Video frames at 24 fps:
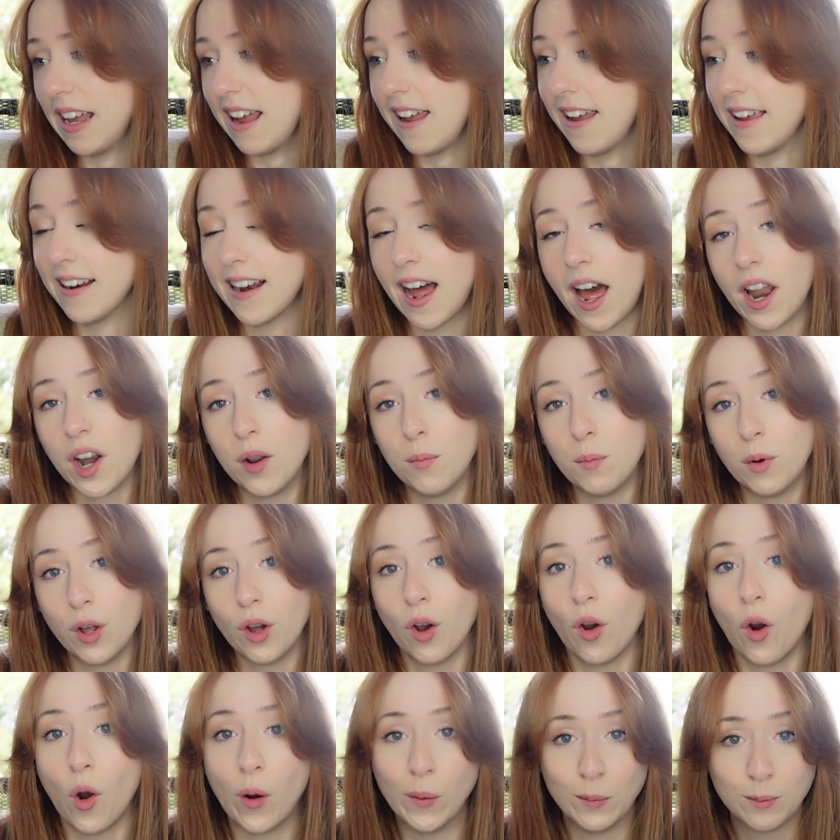
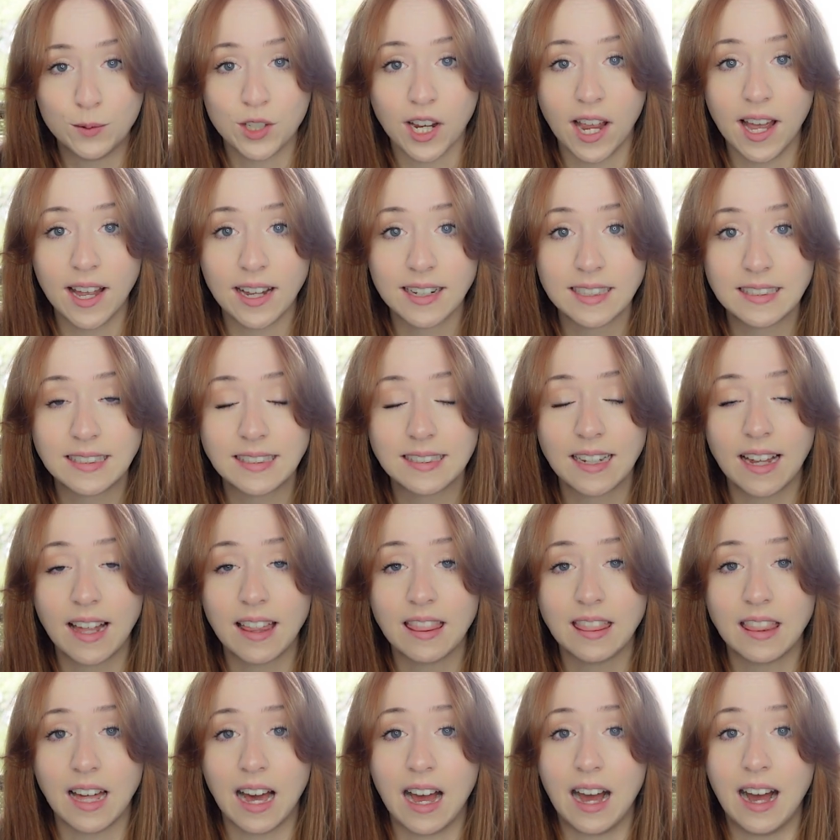inanimate object
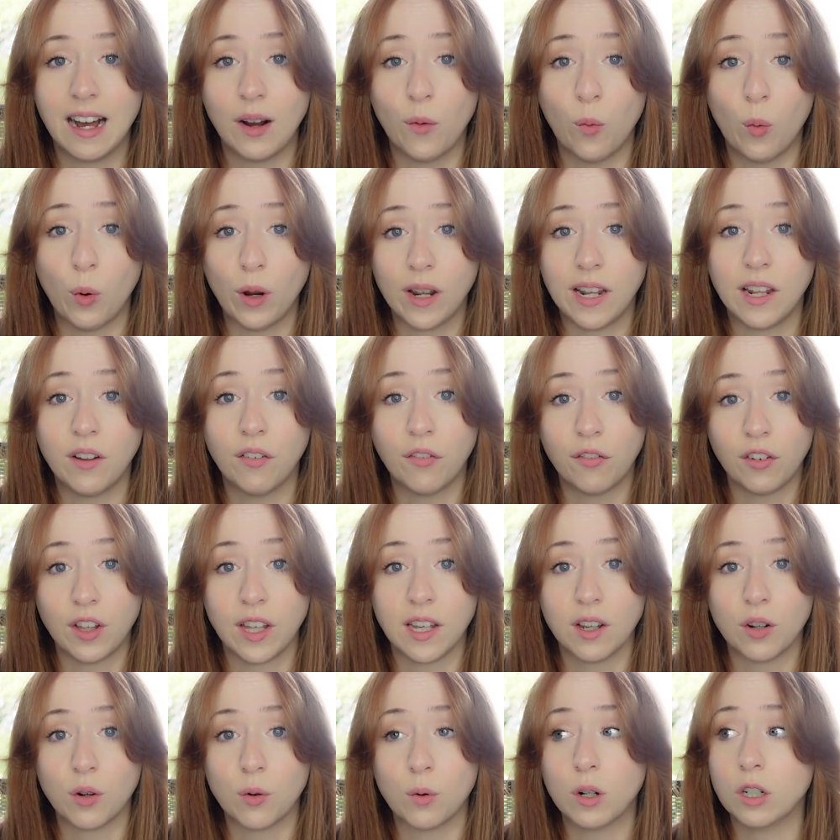that we
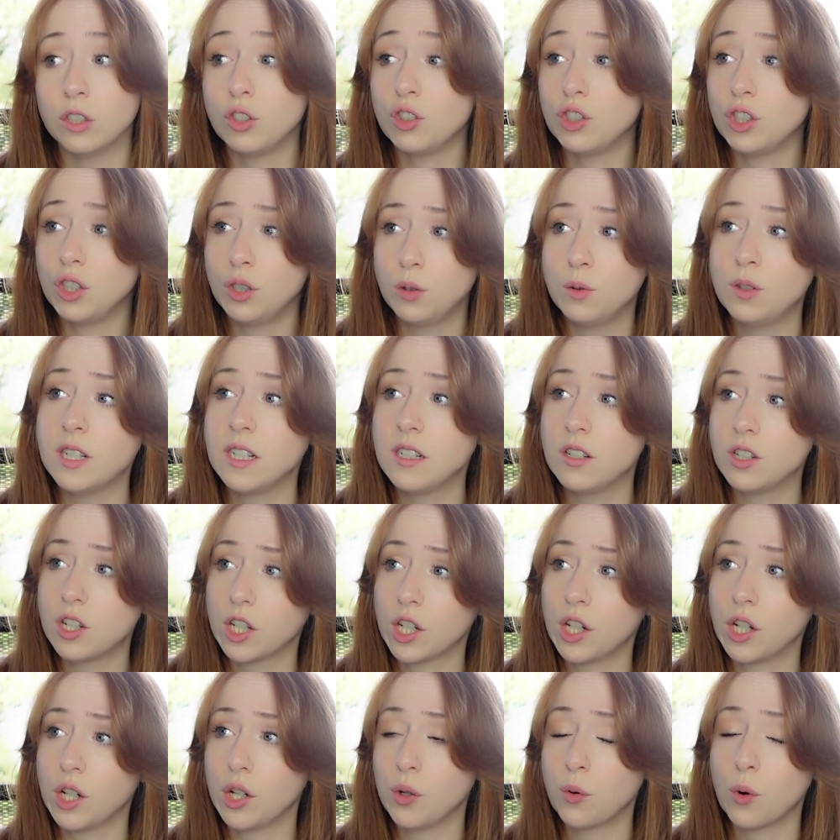feel a duty
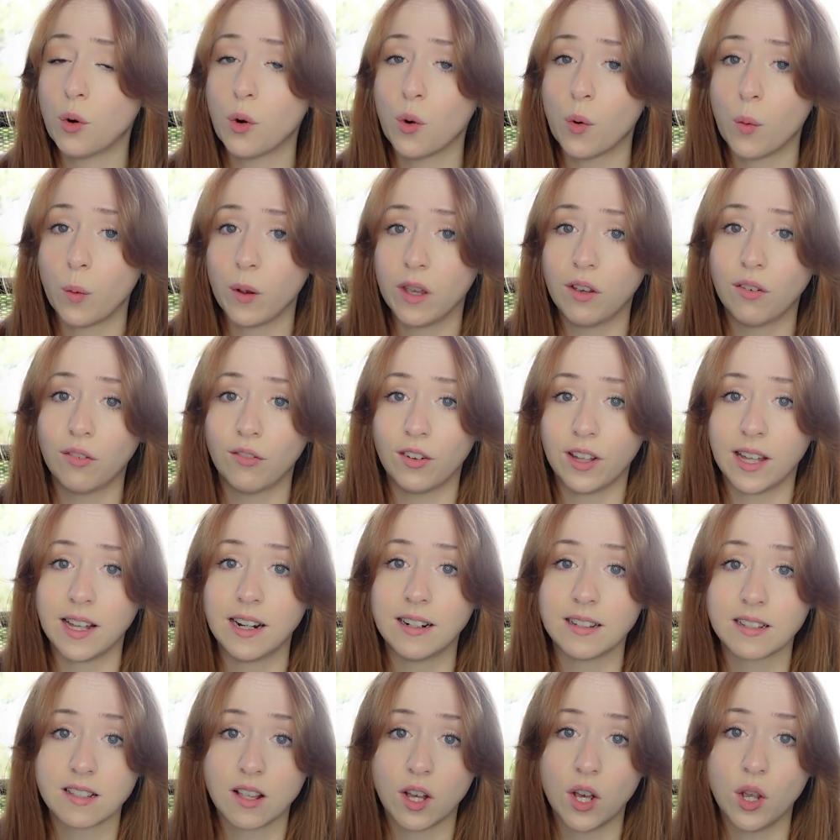to, or we feel
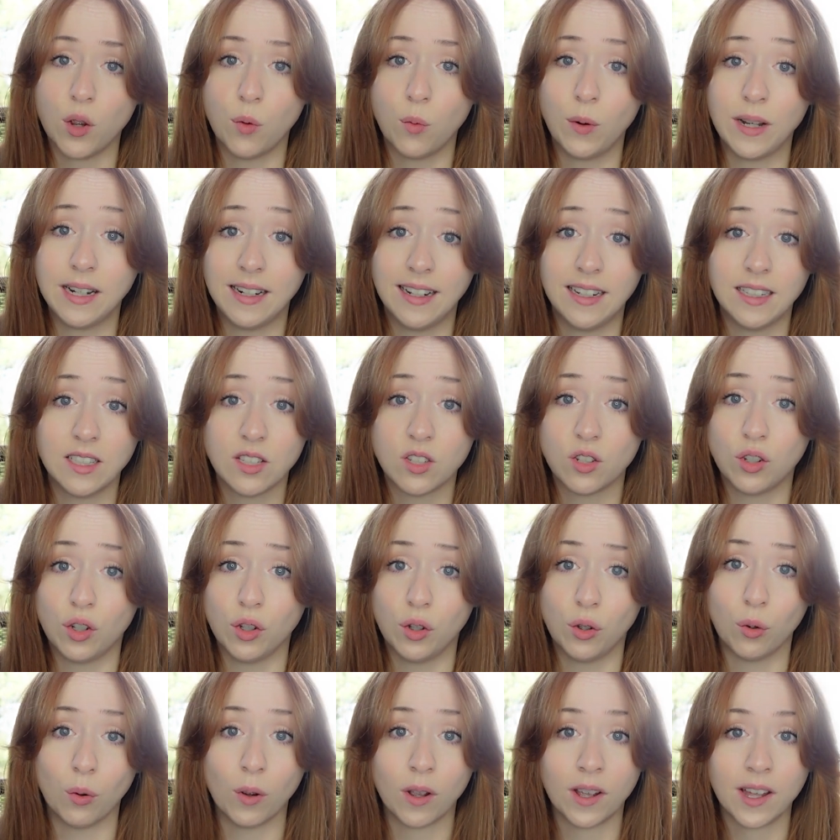as though we need
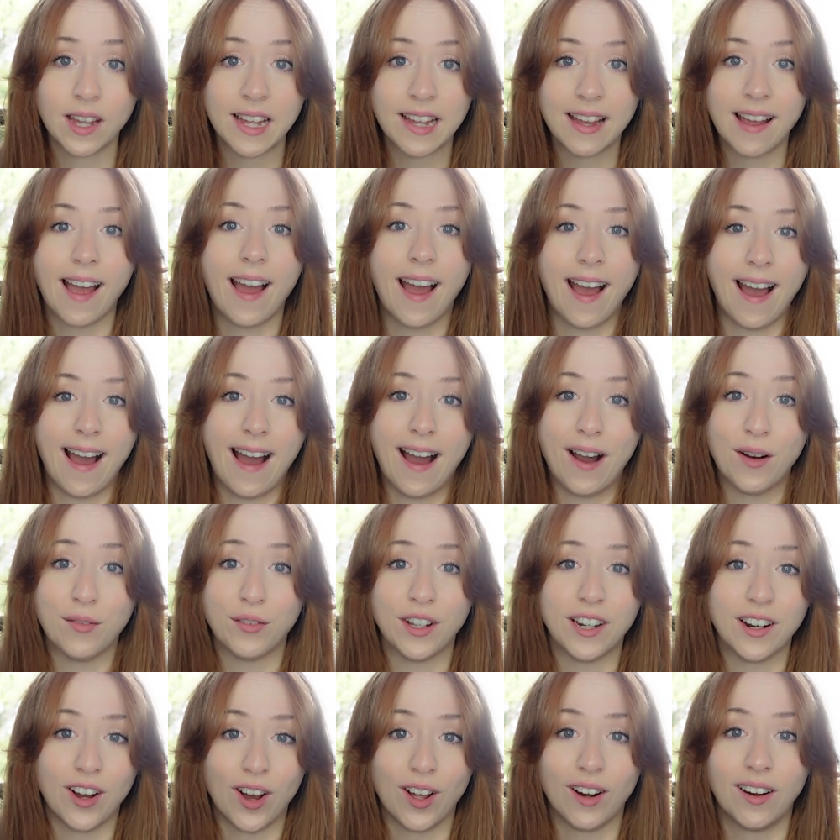to have
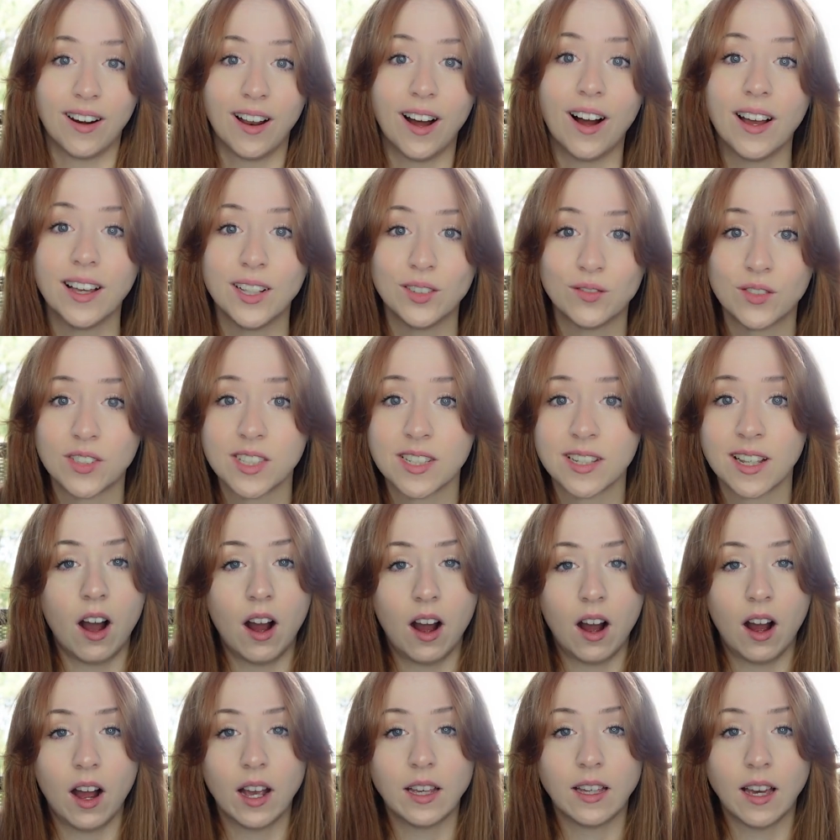in our lives.
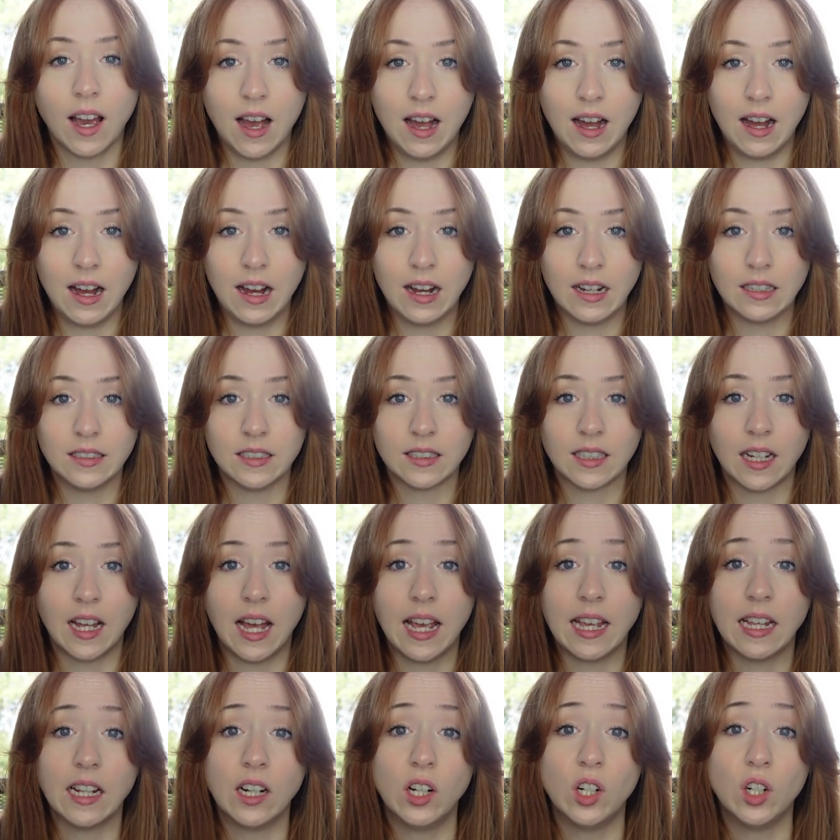I had
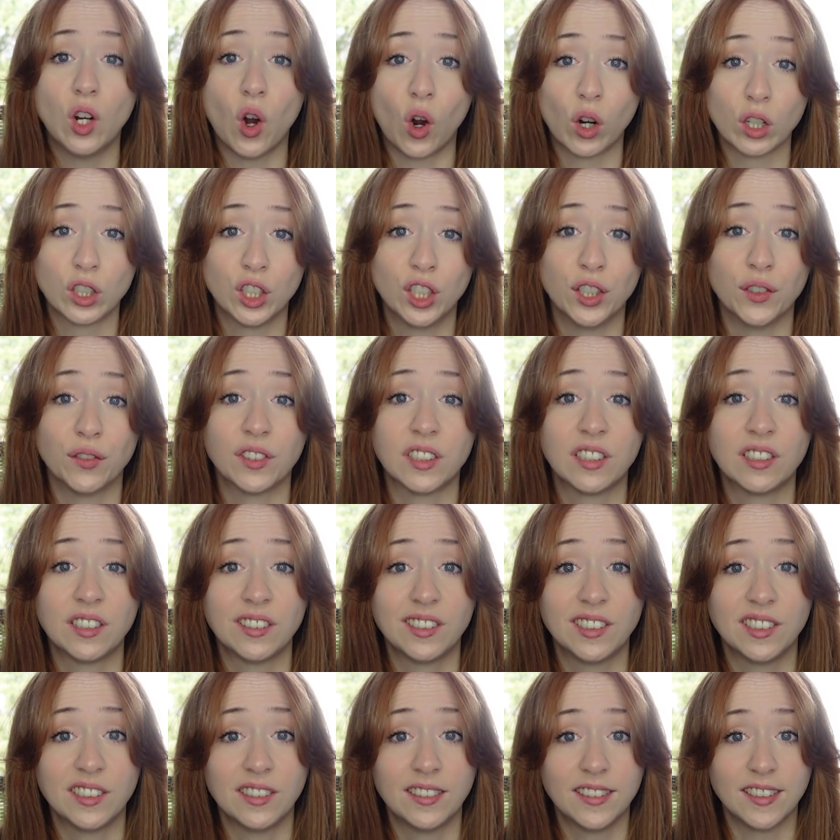a lot of
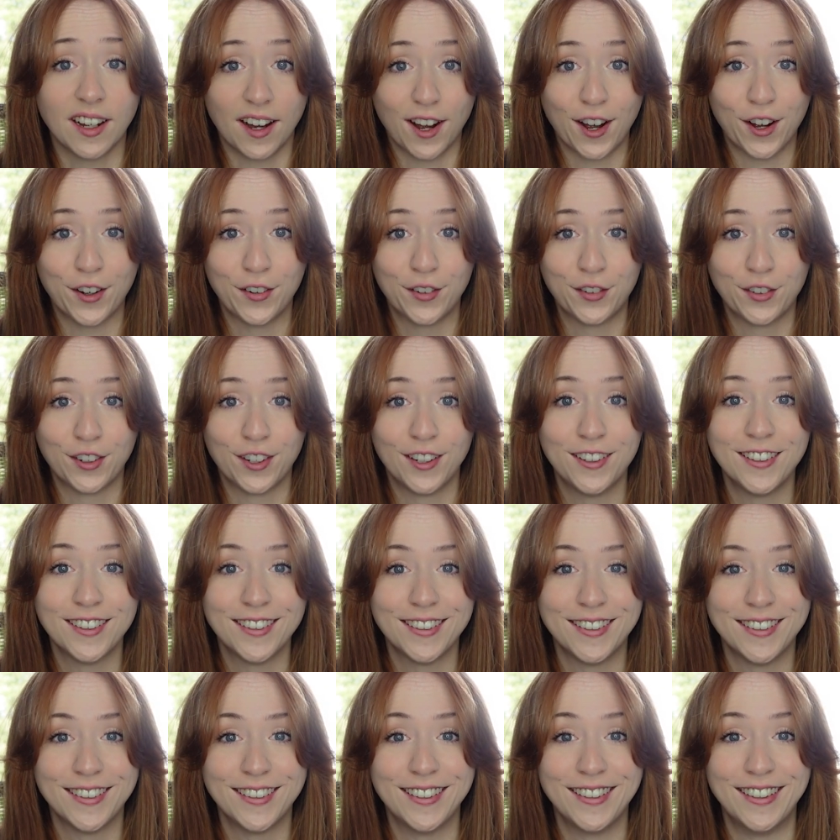stuff.
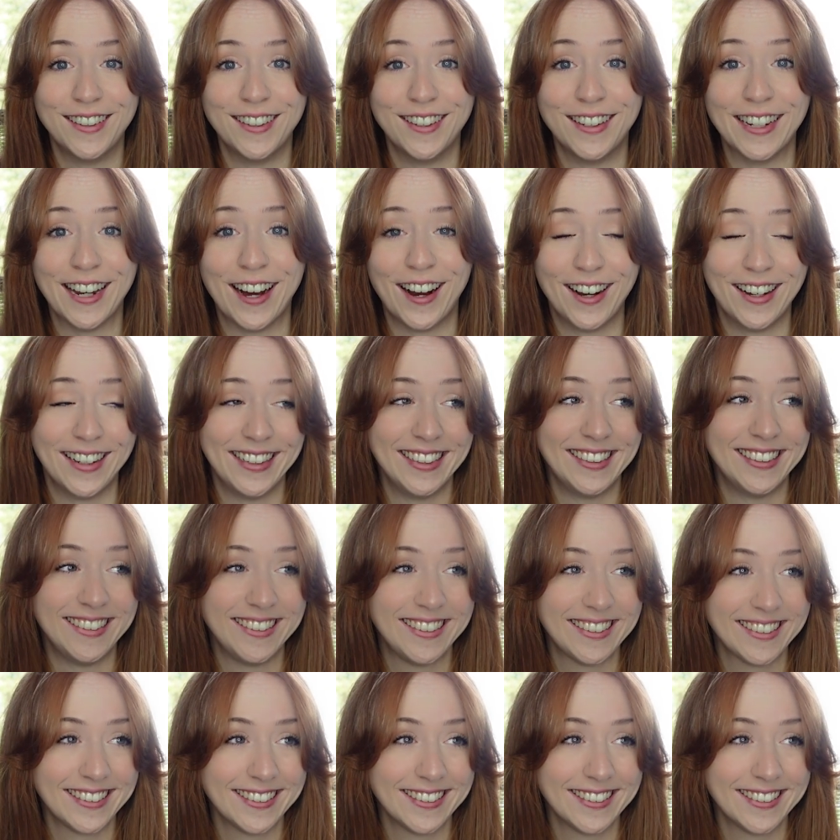Like,